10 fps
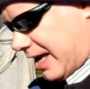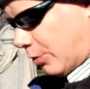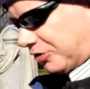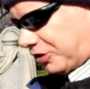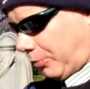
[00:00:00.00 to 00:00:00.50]
he
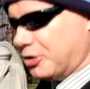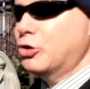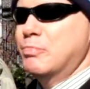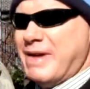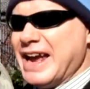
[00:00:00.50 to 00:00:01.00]
was someone
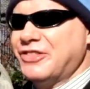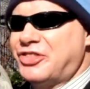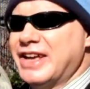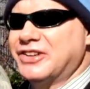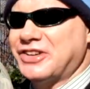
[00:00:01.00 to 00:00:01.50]
who made
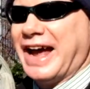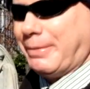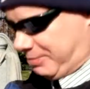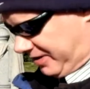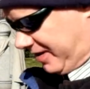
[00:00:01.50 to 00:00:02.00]
things
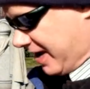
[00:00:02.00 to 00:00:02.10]
happen.